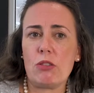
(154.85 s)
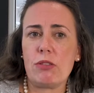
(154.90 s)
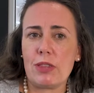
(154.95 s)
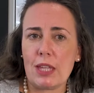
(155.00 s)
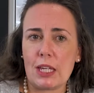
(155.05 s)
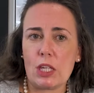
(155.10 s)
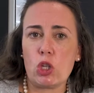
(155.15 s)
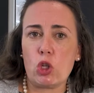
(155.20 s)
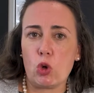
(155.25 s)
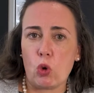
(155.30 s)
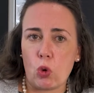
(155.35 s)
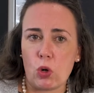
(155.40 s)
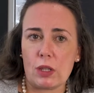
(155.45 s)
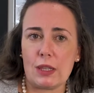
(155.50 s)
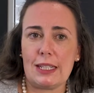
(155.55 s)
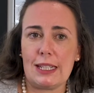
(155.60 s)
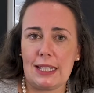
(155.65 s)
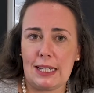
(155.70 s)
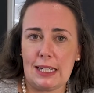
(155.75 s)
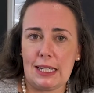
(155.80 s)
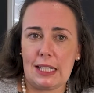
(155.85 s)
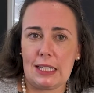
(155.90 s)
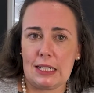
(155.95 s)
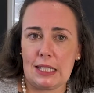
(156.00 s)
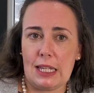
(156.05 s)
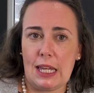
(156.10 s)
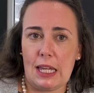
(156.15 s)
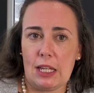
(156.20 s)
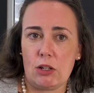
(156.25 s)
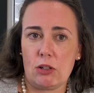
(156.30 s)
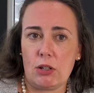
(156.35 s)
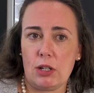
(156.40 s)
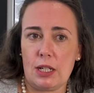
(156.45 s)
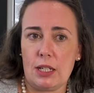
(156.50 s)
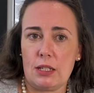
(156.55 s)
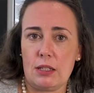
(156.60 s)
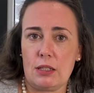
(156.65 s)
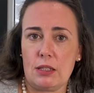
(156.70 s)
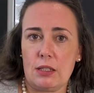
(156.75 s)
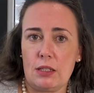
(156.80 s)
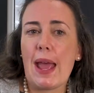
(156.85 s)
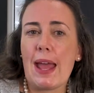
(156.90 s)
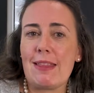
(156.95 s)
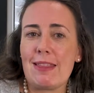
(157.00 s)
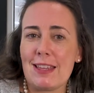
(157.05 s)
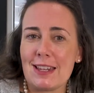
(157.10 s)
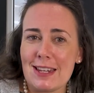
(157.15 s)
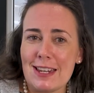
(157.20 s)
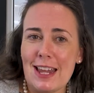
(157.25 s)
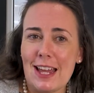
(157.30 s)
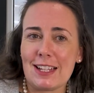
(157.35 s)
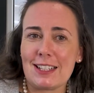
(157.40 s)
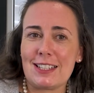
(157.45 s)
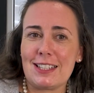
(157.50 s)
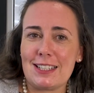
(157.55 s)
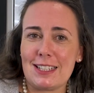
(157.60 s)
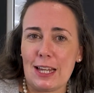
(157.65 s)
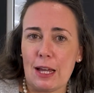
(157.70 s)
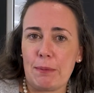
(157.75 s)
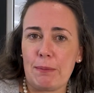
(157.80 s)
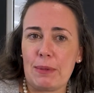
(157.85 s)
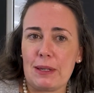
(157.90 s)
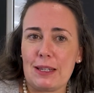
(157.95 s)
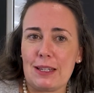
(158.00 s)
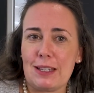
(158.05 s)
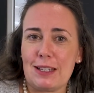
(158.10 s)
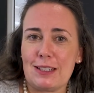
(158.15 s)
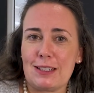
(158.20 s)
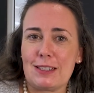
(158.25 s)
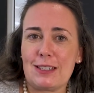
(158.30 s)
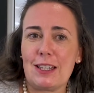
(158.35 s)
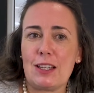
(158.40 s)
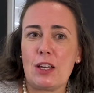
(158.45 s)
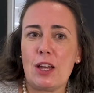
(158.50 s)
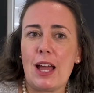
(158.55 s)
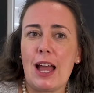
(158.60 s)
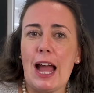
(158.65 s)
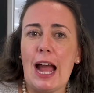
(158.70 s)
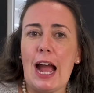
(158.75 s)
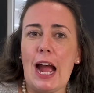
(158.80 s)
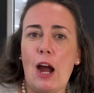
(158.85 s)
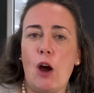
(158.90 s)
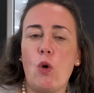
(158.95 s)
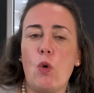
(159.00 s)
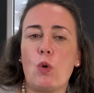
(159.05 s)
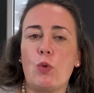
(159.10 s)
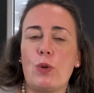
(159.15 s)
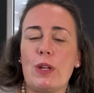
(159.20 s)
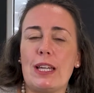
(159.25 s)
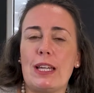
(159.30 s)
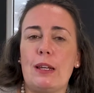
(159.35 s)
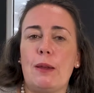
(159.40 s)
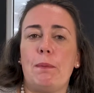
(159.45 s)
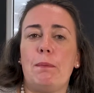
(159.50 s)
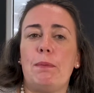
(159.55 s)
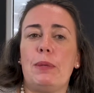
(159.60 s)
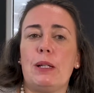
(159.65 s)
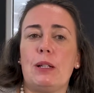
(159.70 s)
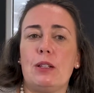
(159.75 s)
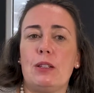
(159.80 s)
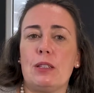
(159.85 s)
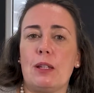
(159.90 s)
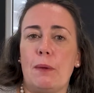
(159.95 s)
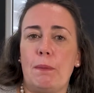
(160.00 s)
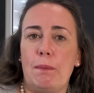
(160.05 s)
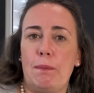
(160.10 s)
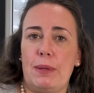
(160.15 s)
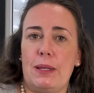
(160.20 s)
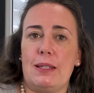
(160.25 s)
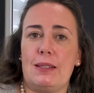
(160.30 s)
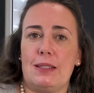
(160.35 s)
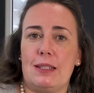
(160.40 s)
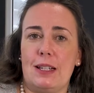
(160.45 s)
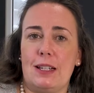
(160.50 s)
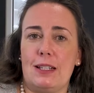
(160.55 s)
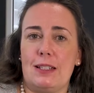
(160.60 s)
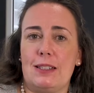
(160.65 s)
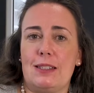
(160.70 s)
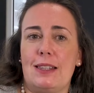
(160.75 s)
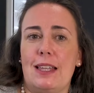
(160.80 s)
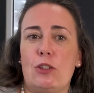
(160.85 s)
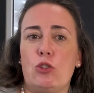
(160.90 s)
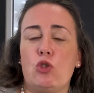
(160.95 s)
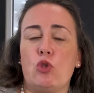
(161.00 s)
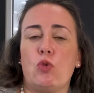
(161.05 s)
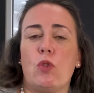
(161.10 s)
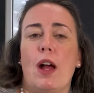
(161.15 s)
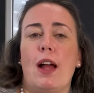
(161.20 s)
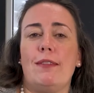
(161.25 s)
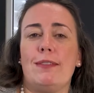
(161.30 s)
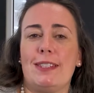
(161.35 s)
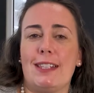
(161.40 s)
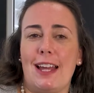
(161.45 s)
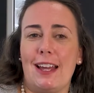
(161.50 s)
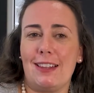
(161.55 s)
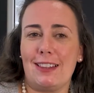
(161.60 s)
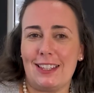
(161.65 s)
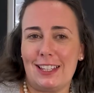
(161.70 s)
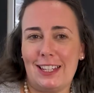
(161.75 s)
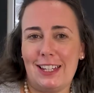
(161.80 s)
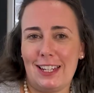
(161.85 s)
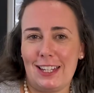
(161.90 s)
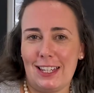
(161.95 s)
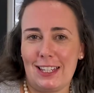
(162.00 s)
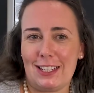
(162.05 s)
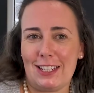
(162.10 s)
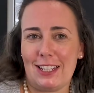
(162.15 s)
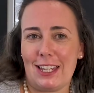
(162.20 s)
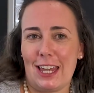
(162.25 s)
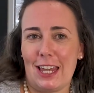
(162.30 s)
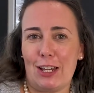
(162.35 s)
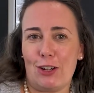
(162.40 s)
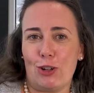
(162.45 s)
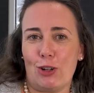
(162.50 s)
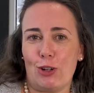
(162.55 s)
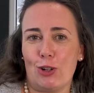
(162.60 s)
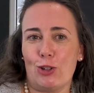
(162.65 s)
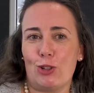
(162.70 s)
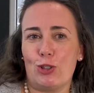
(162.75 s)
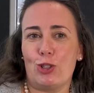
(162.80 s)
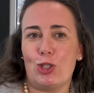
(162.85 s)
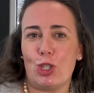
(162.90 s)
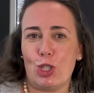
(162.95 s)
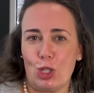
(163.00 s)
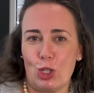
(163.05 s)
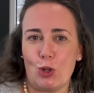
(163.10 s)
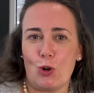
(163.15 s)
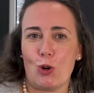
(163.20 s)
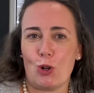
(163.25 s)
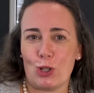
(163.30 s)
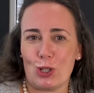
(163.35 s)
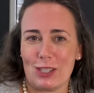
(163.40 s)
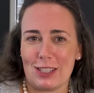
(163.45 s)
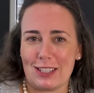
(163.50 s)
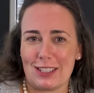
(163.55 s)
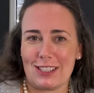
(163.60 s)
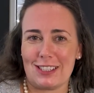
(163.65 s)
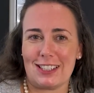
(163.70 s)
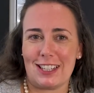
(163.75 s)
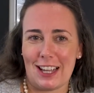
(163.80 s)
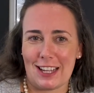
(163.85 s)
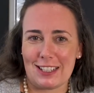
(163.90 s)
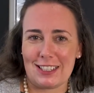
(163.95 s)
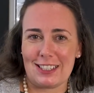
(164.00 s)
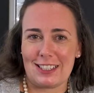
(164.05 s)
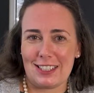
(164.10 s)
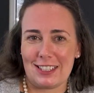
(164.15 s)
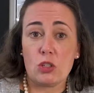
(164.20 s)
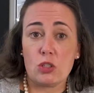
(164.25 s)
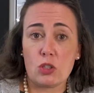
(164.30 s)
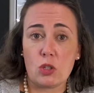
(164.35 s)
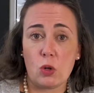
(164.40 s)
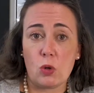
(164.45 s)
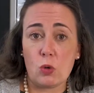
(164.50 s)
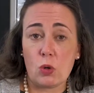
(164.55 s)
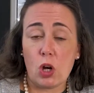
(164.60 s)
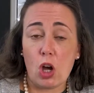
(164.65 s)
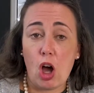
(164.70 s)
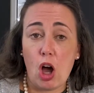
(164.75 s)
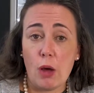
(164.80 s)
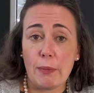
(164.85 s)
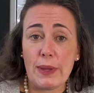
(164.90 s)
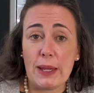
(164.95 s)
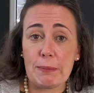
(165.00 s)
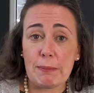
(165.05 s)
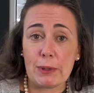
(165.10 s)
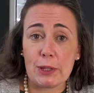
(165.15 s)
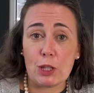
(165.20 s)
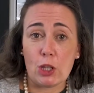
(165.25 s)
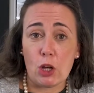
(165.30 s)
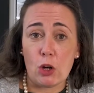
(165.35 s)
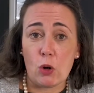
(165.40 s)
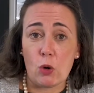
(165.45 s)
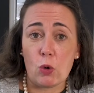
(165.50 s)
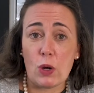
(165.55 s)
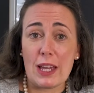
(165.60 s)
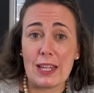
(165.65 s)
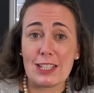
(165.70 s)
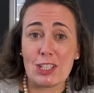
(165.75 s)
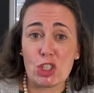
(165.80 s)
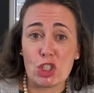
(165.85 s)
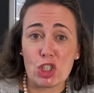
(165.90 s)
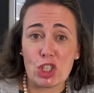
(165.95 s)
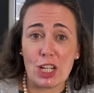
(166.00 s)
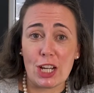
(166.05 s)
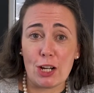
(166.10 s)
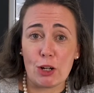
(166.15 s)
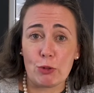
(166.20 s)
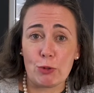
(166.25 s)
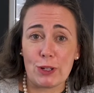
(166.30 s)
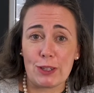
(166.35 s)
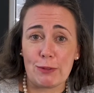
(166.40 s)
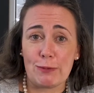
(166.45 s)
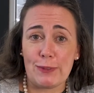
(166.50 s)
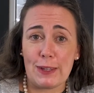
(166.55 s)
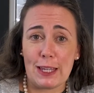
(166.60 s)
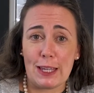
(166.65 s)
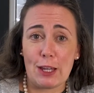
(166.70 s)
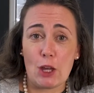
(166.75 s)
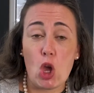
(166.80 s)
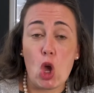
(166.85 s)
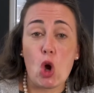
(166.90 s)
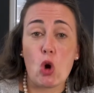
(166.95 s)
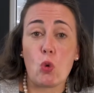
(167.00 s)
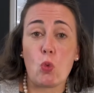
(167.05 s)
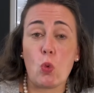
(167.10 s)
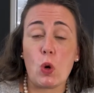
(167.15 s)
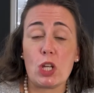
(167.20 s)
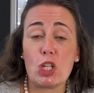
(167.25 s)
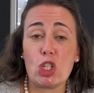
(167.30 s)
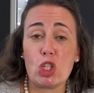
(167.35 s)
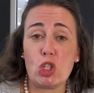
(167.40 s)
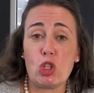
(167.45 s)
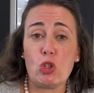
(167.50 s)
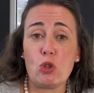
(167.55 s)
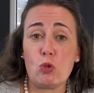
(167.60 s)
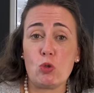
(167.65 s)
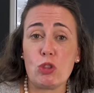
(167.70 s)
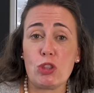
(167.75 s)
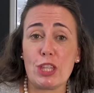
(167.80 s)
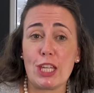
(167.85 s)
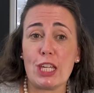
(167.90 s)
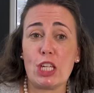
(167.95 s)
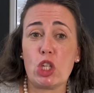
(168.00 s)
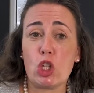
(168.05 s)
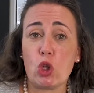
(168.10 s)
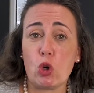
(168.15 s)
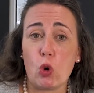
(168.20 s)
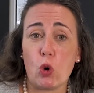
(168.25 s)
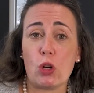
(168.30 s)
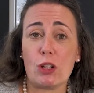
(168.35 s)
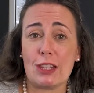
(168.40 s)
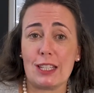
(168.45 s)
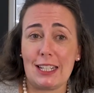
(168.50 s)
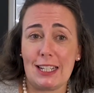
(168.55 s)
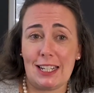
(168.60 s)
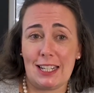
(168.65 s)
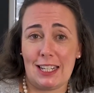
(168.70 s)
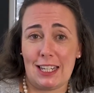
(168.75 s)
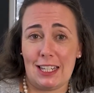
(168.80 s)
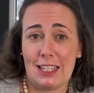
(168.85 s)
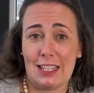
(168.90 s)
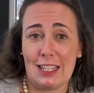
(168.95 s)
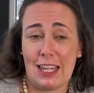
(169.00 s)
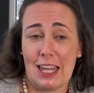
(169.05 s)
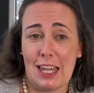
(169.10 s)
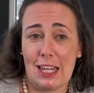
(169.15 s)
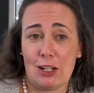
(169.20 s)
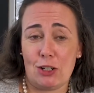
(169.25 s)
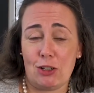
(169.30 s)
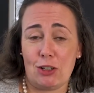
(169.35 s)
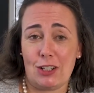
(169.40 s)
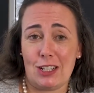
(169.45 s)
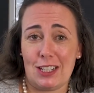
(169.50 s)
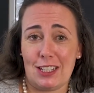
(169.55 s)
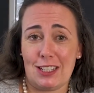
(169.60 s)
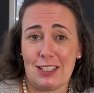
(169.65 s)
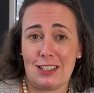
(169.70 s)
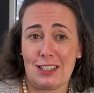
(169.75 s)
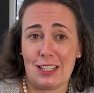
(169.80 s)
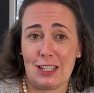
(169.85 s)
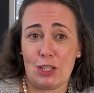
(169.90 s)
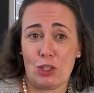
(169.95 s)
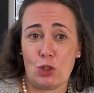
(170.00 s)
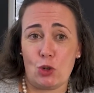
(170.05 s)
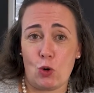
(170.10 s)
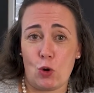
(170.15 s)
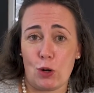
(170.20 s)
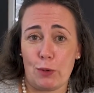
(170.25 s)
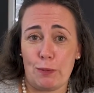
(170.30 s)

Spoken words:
think your leading indicator is? And the next step is, how are we going to build a business that drives that leading indicator to your success? So comment below and share with me what you think your leading indicator is in your